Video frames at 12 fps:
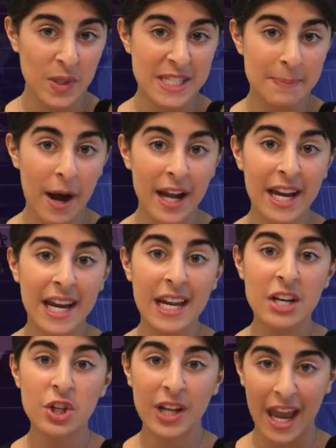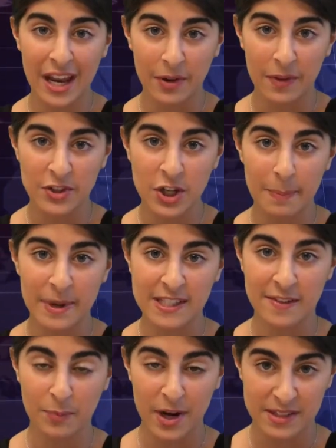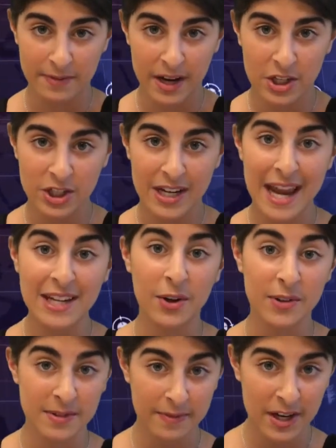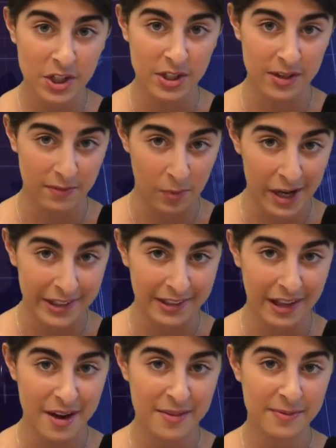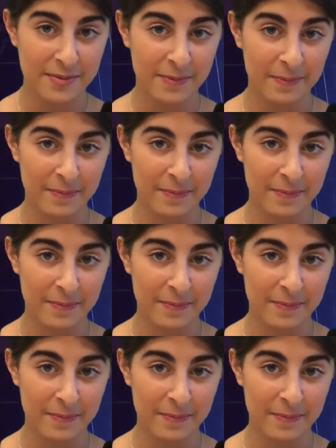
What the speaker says: to inspire and educate on the topics of preservation and conservation of wildlife.